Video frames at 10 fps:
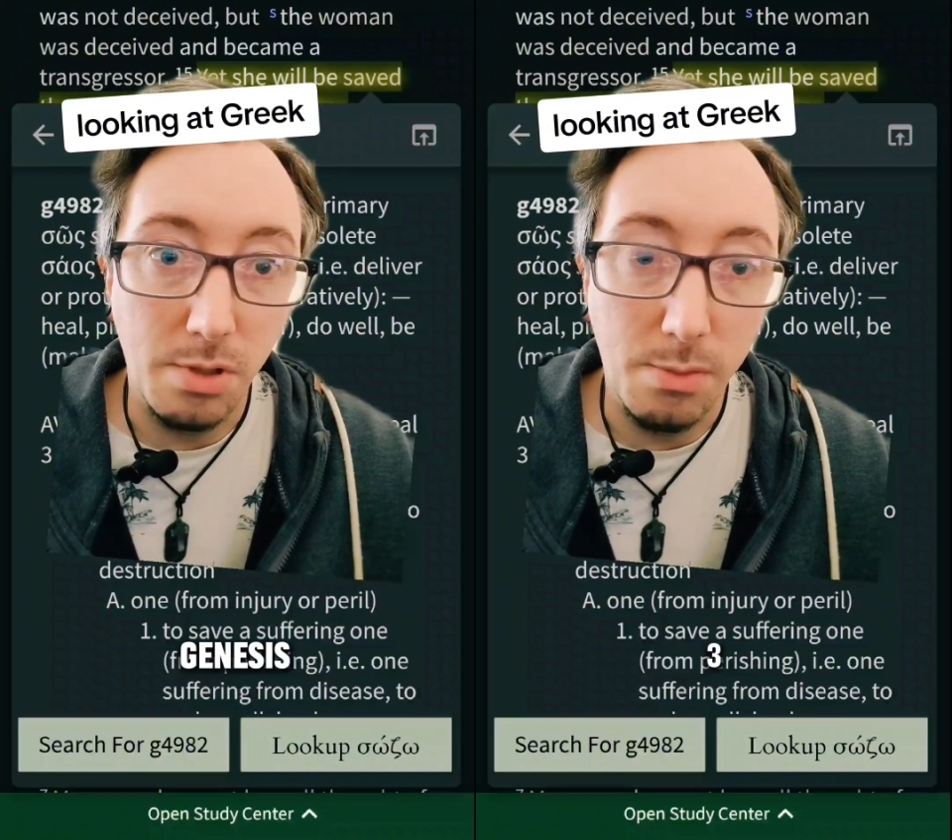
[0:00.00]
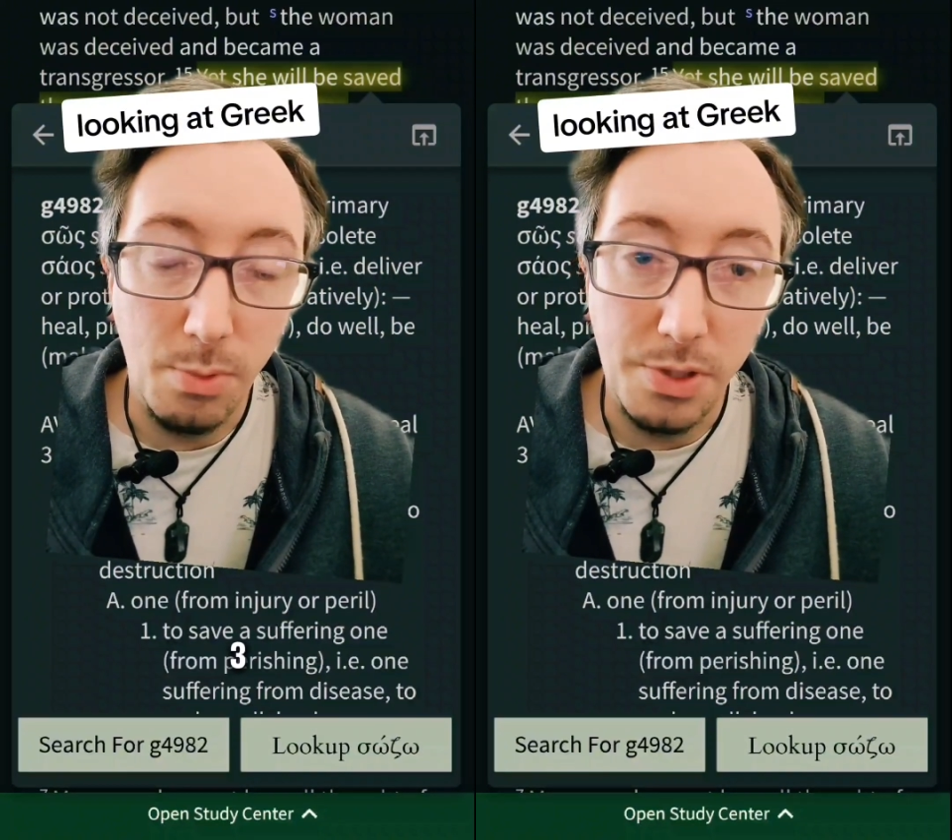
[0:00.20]

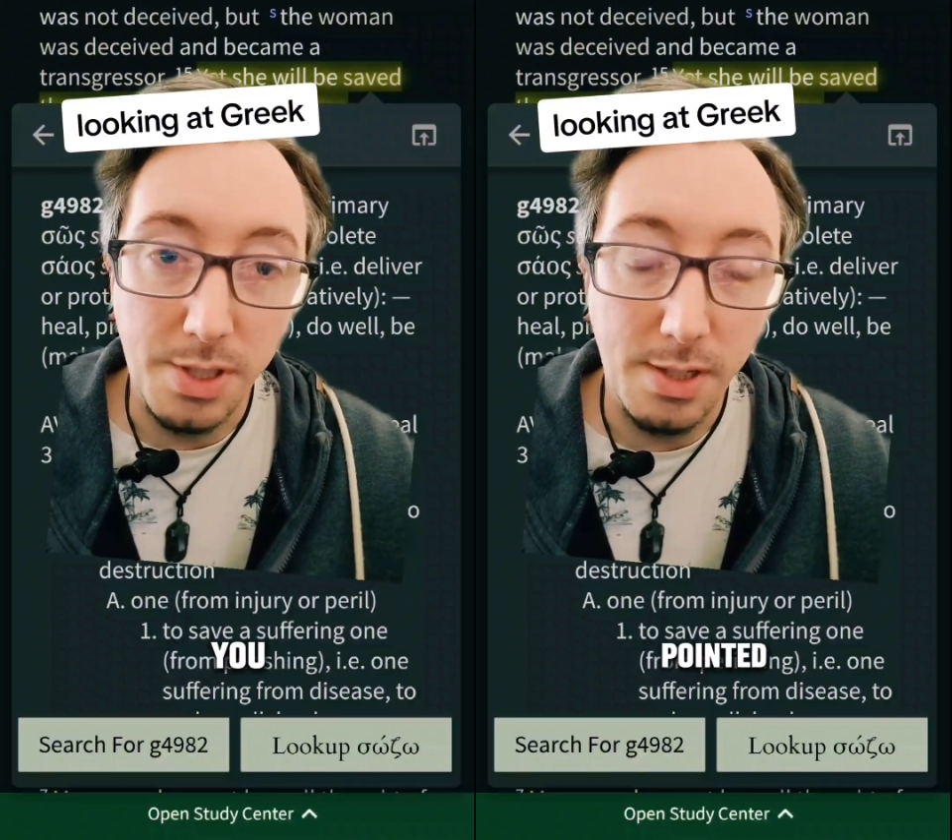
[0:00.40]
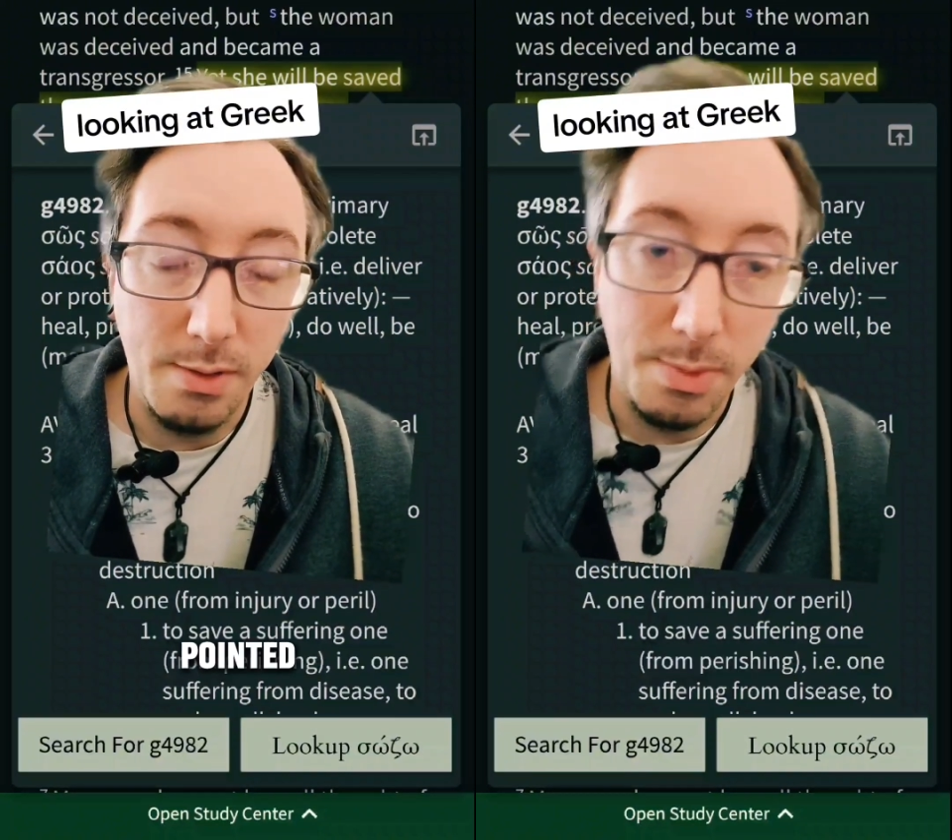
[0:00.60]
3 that you
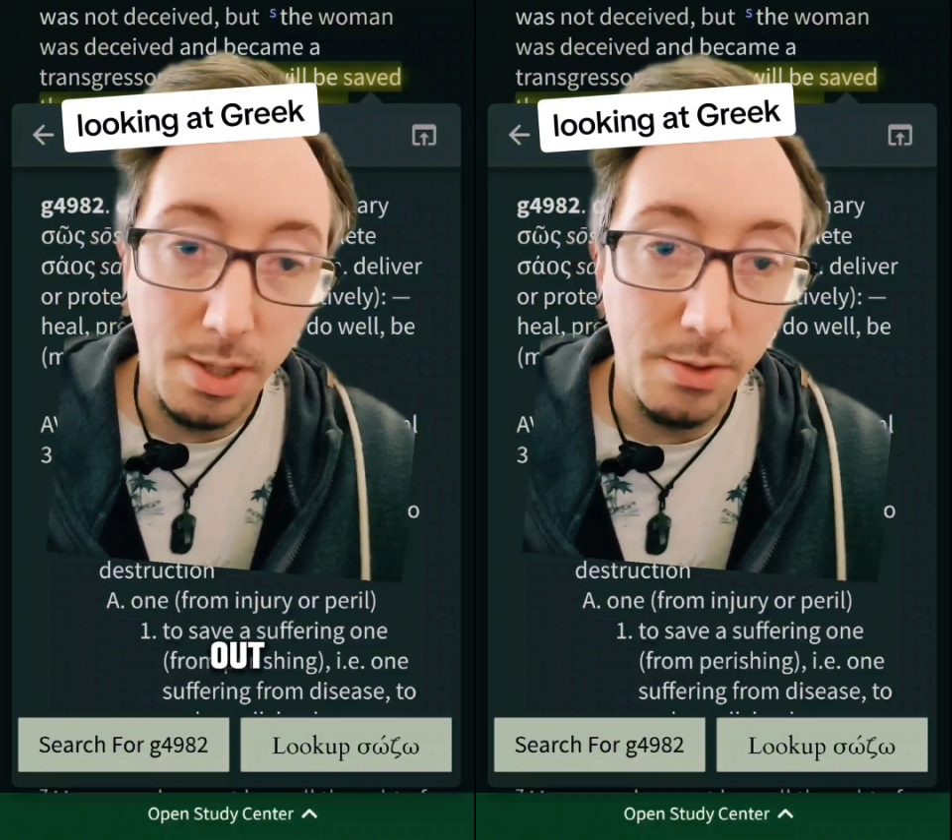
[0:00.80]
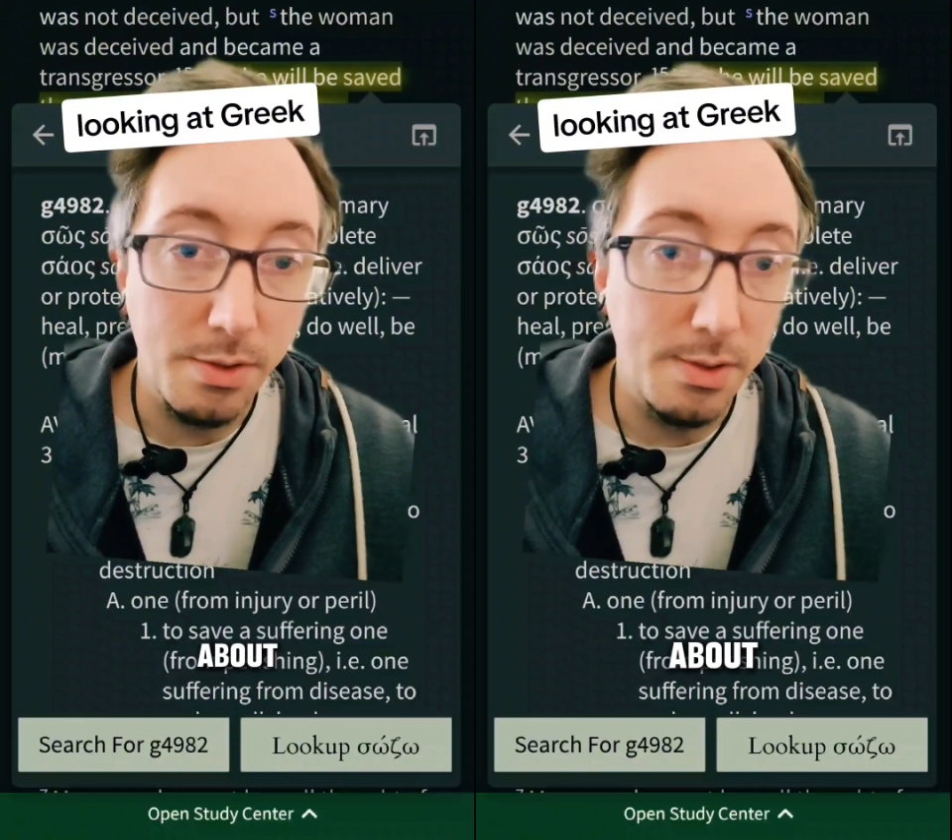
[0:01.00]
pointed out
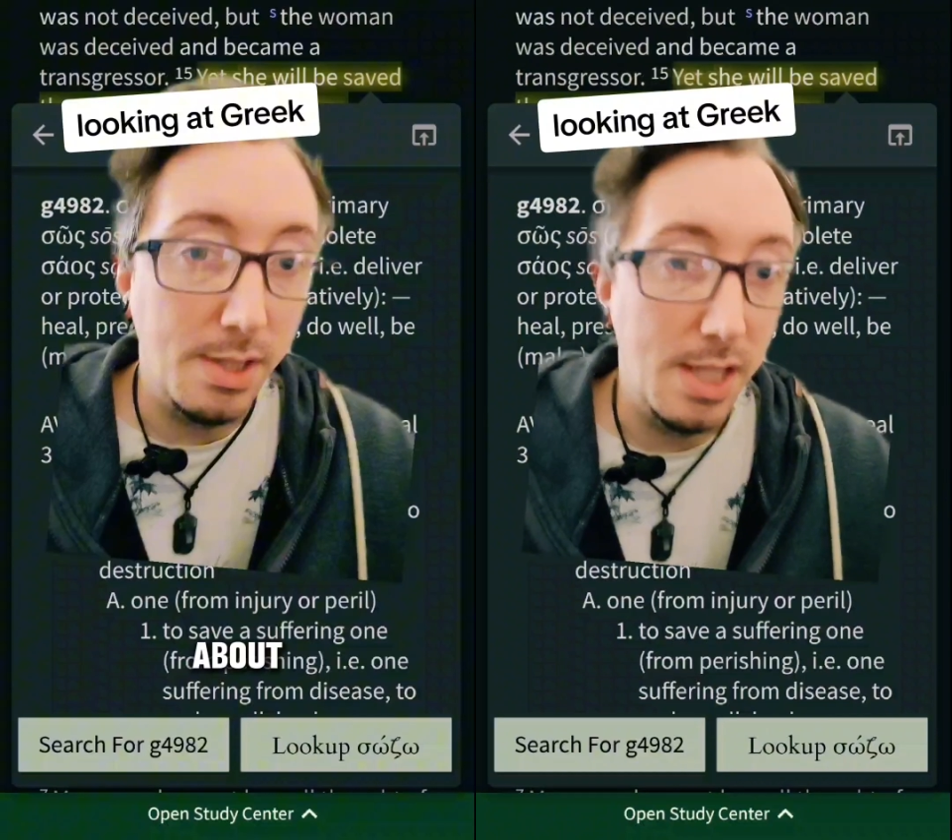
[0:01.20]
about